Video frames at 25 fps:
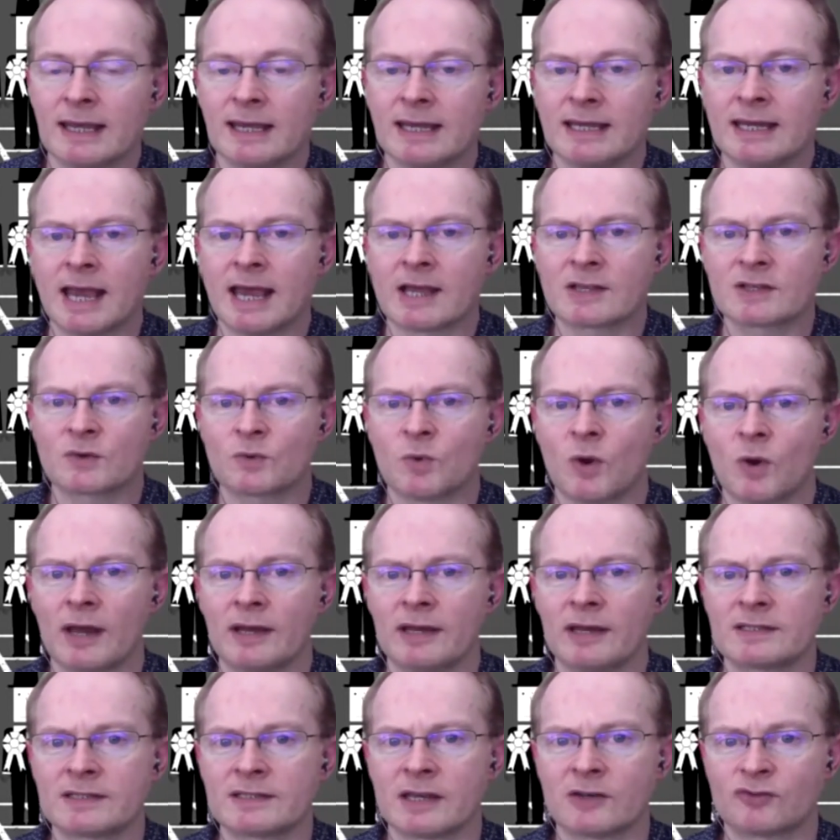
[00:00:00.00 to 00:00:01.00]
He has quite
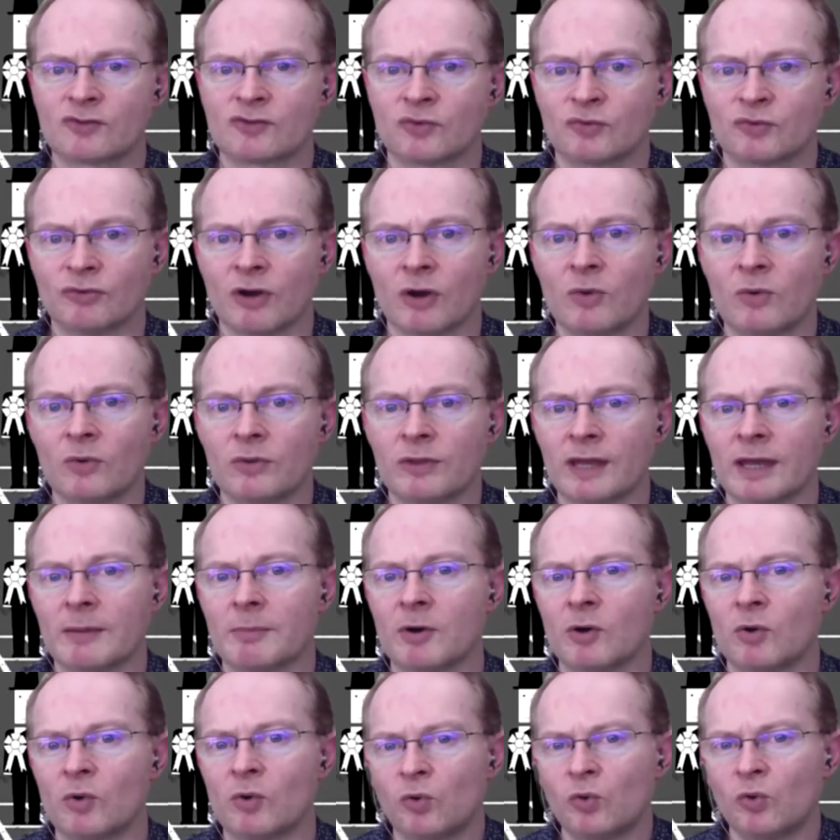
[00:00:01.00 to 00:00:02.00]
an essential role there,
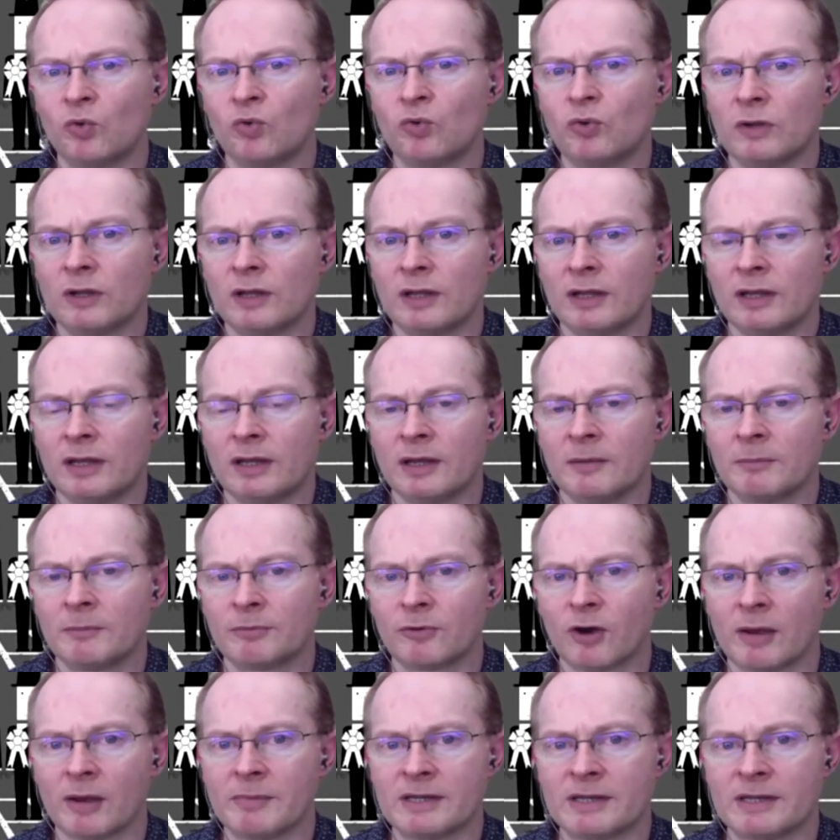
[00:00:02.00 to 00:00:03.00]
but all
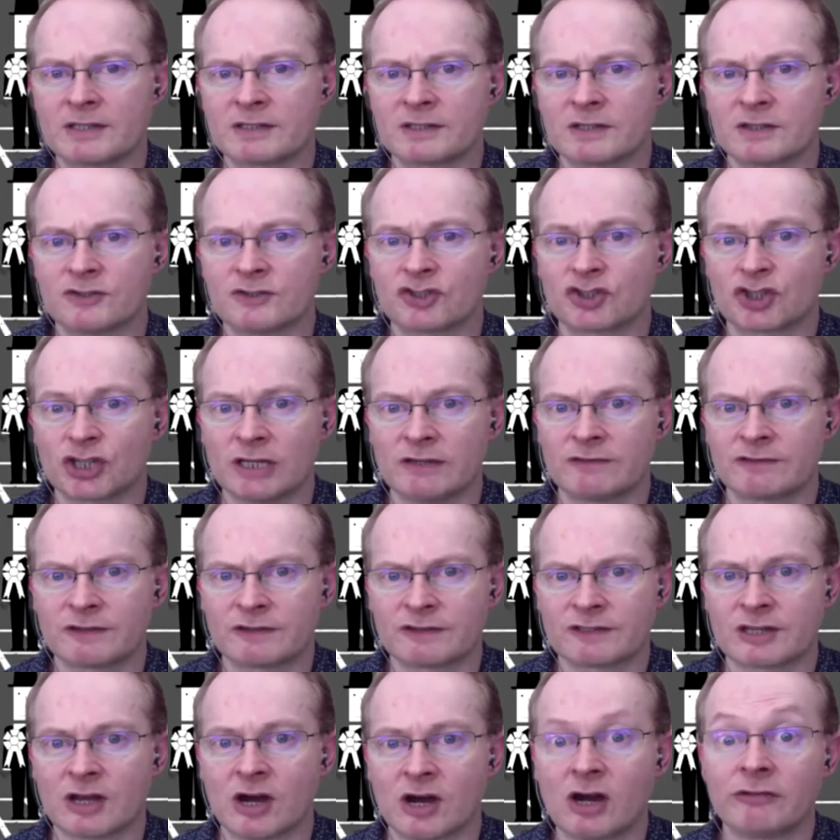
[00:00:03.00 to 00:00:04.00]
prime ministers, chiefs of
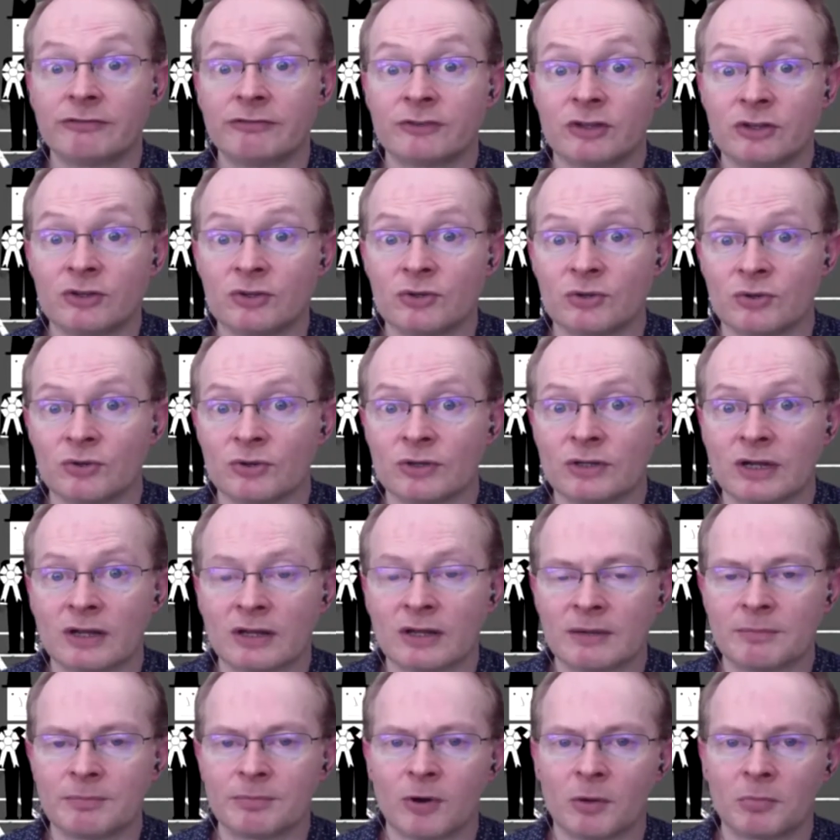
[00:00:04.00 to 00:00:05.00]
staff do. You know,
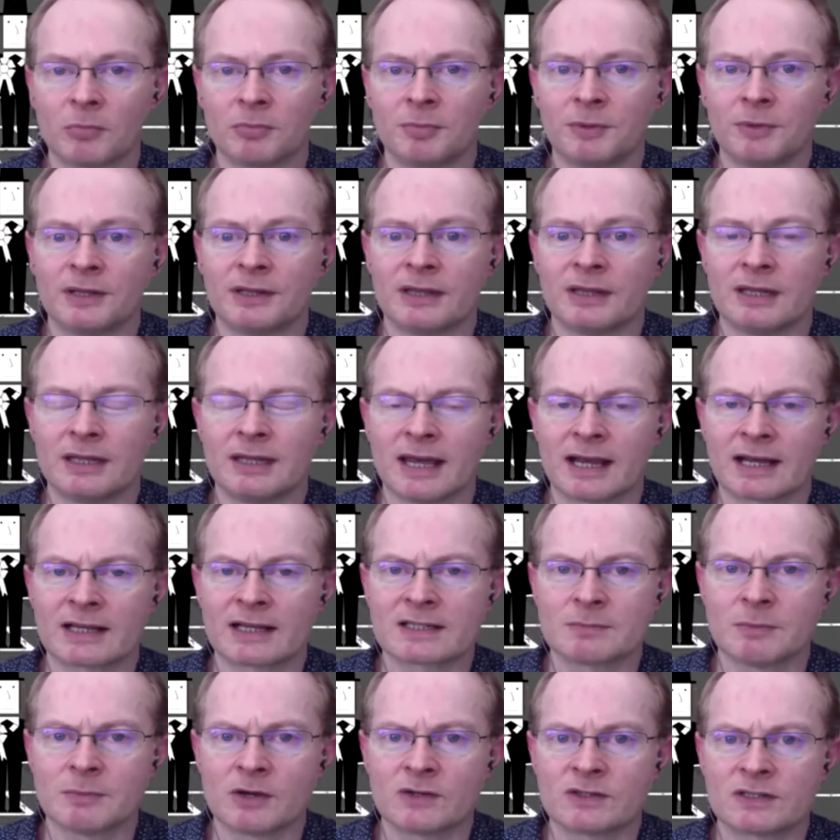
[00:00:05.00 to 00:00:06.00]
they're probably the
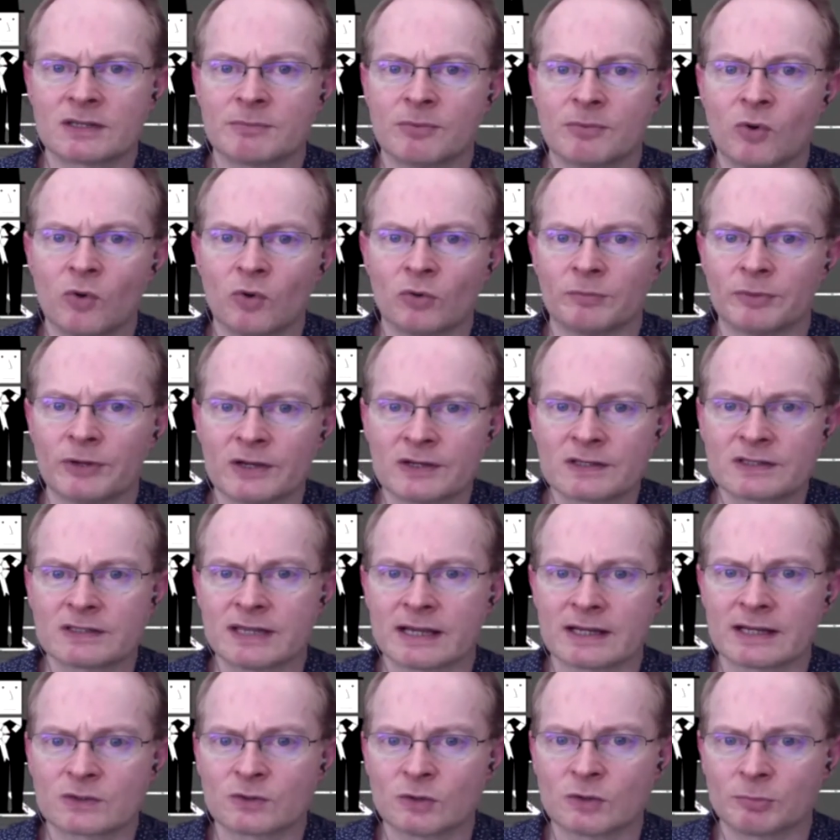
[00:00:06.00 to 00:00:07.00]
next most important person
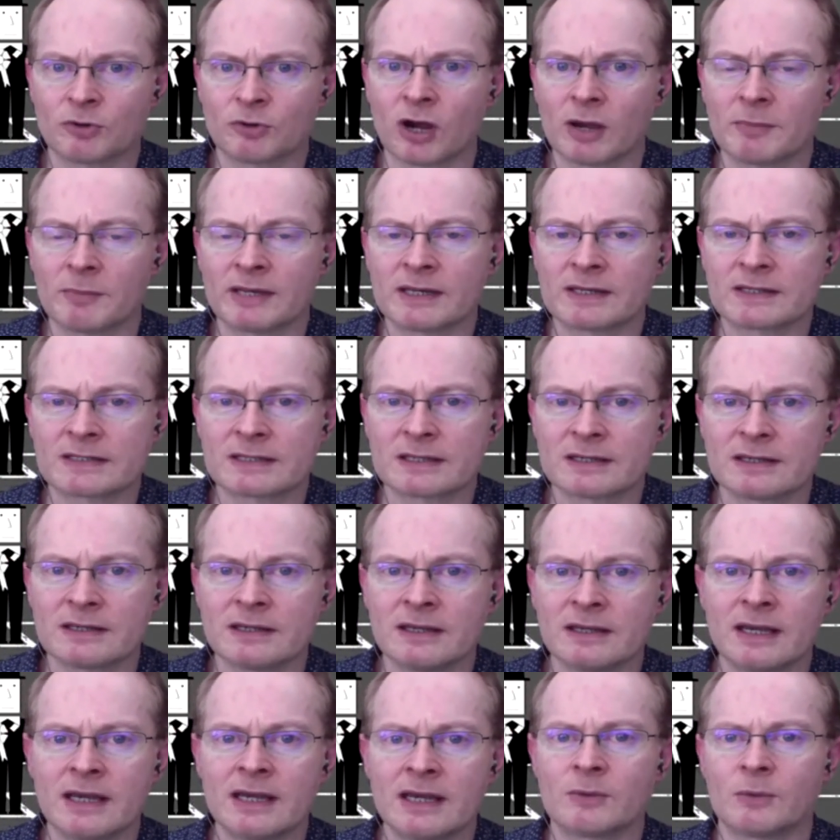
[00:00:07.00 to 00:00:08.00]
next to a prime minister,
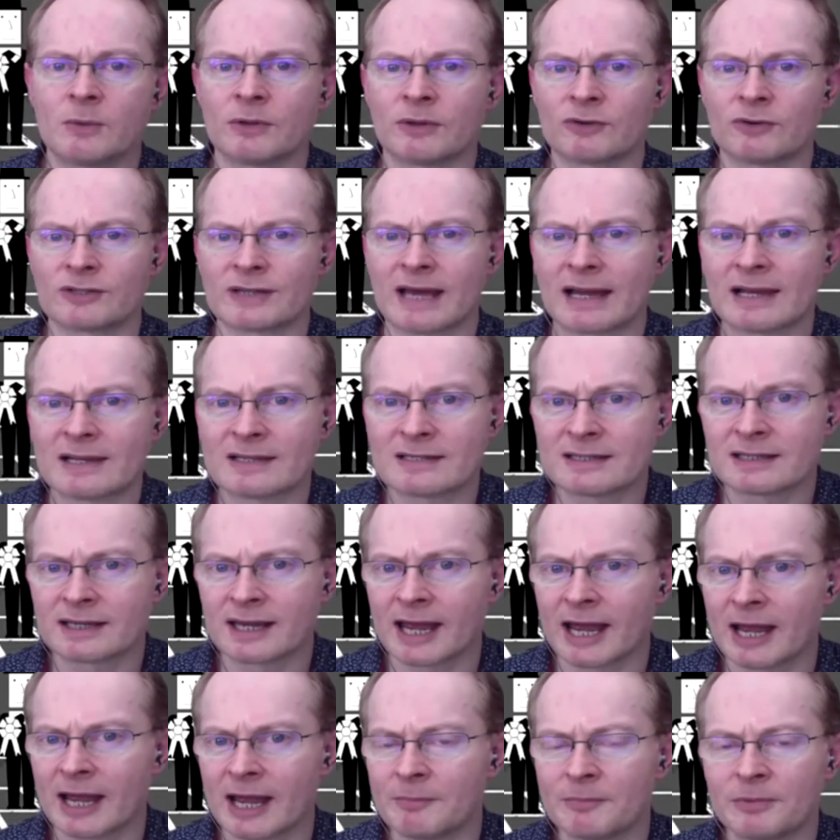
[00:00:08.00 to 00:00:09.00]
whether it's Alistair
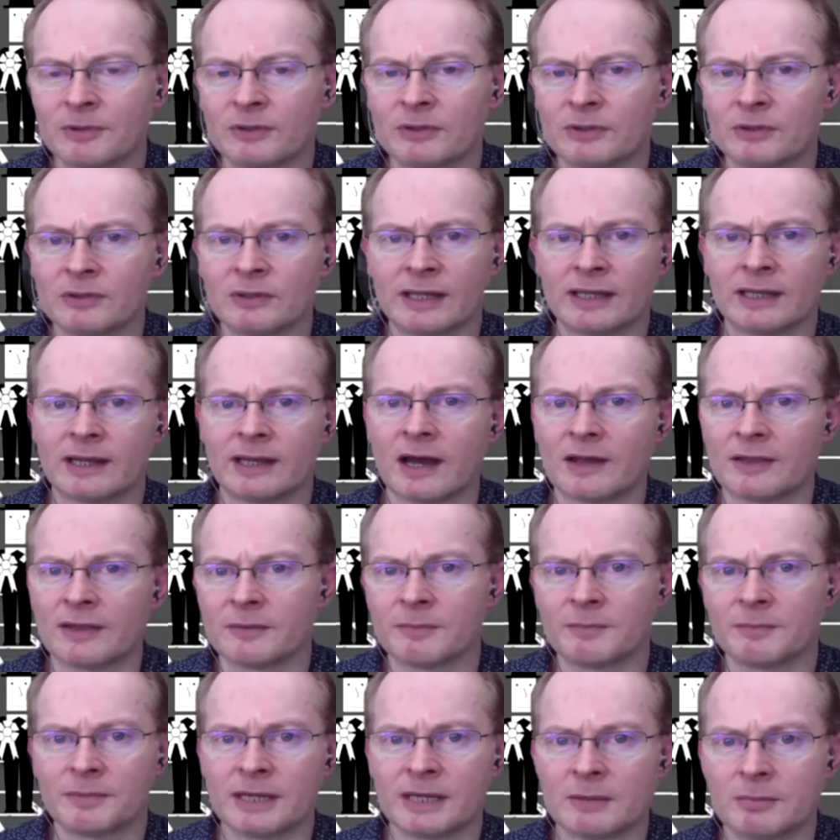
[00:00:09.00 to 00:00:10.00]
Campbell and other
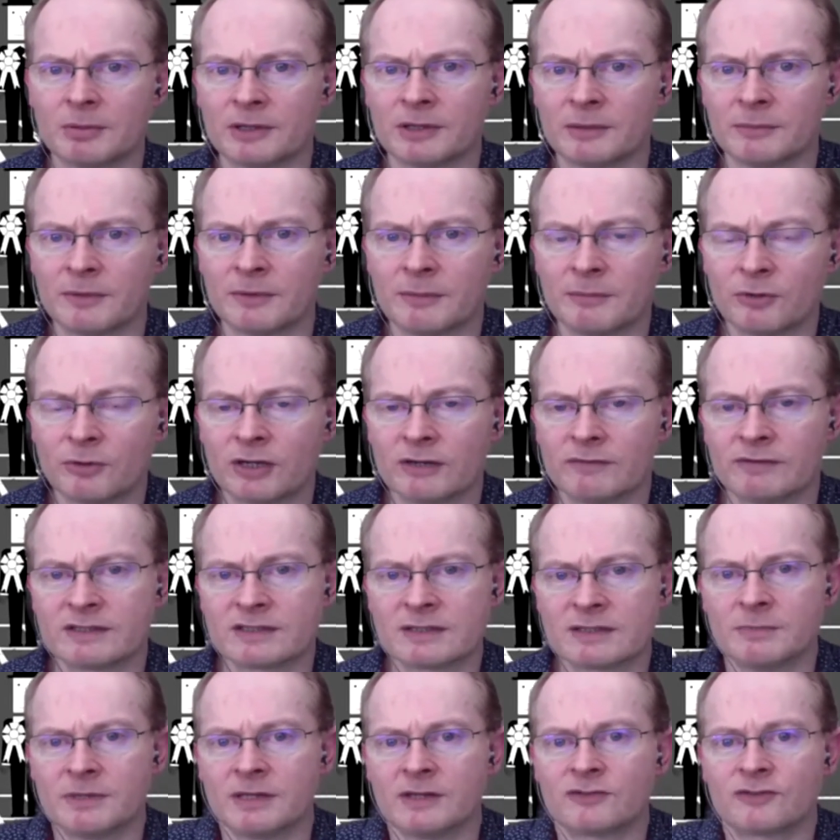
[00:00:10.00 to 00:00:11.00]
people in
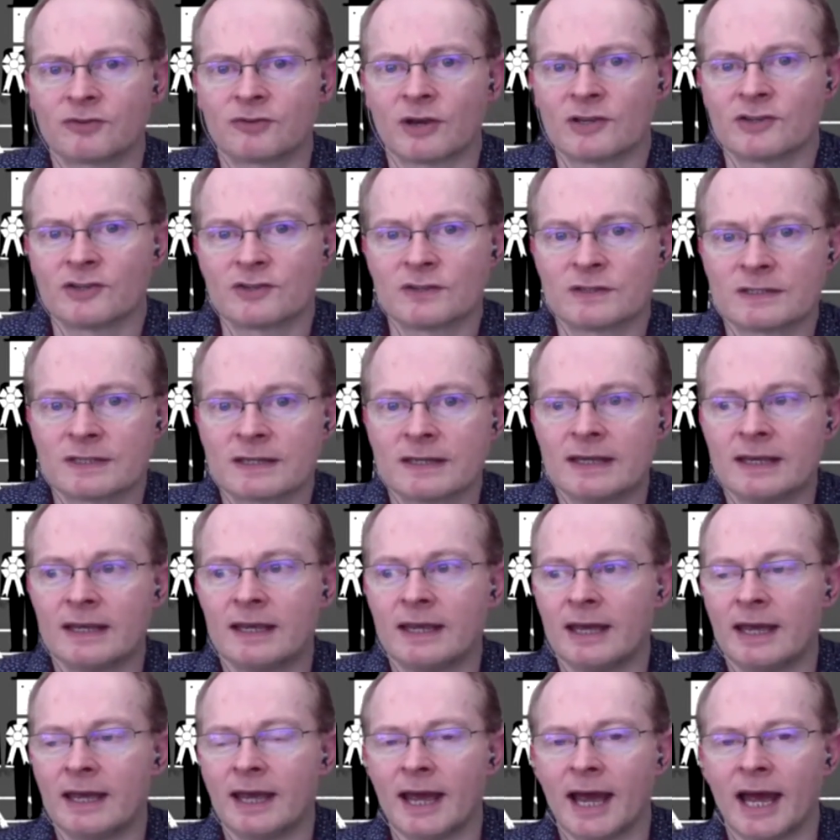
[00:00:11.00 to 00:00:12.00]
previous administrations.
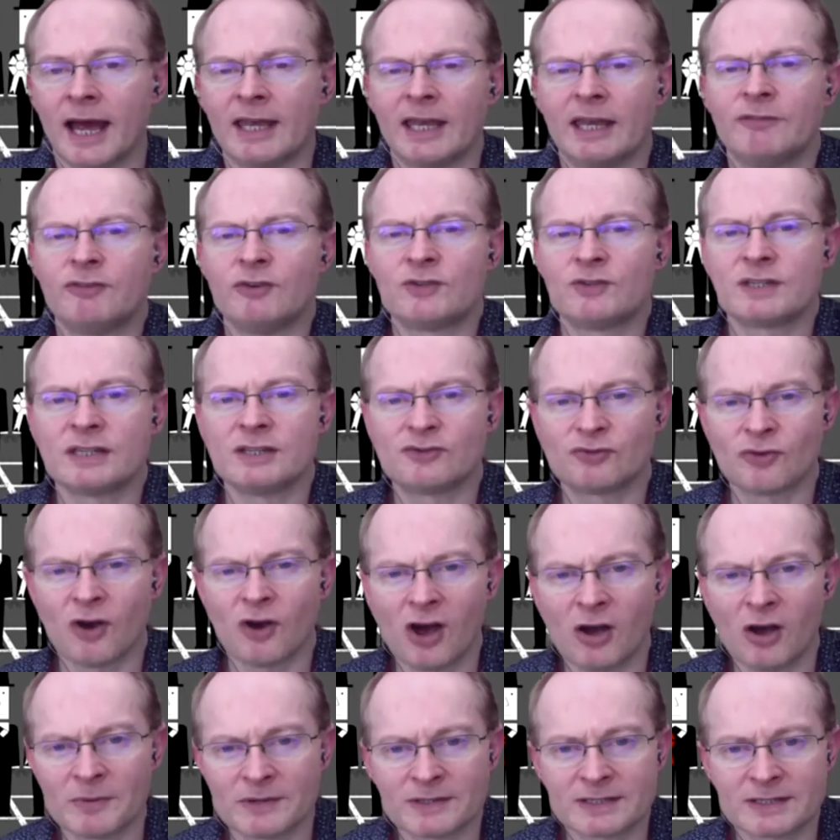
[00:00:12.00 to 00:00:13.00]
And if you see
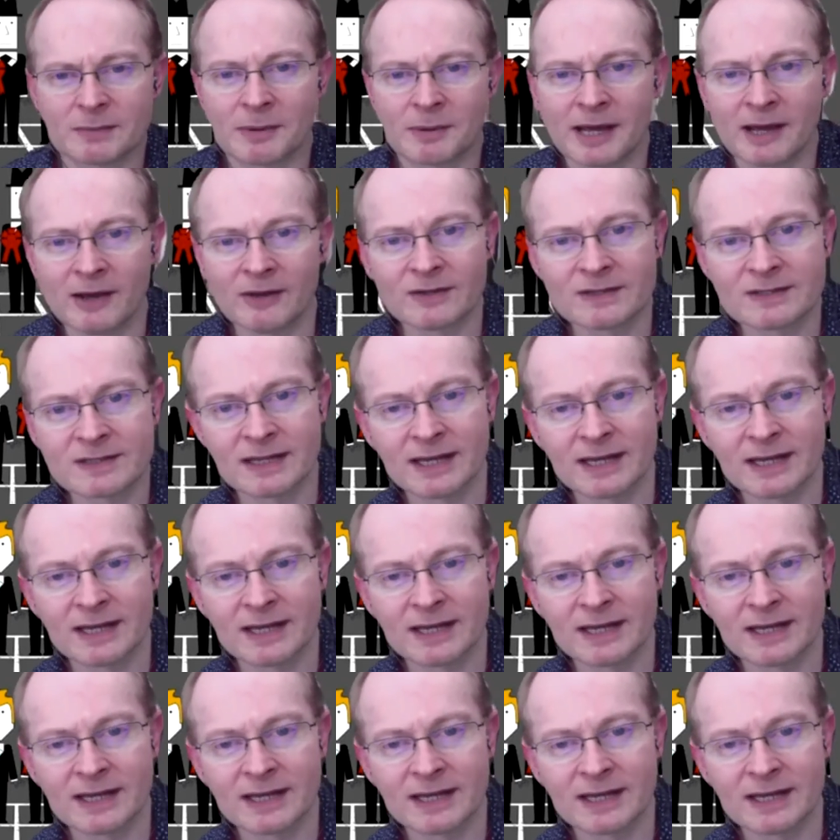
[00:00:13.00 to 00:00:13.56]
dramas about